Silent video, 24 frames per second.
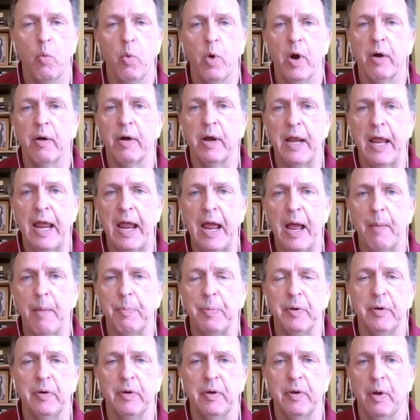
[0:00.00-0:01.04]
where it
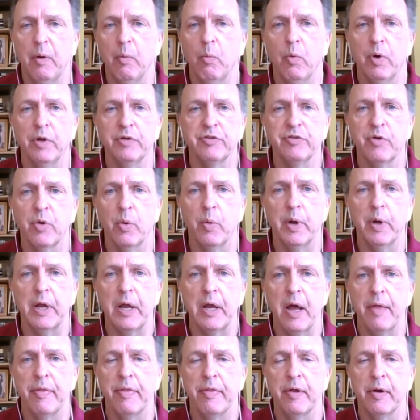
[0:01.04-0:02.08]
happened, and what's going
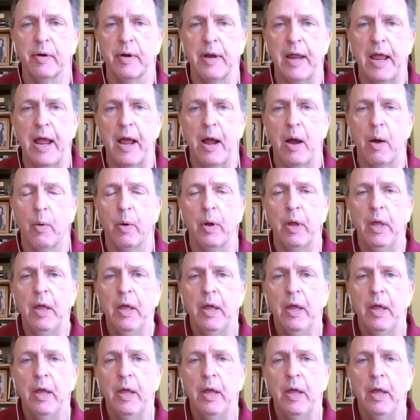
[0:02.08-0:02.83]
on there now.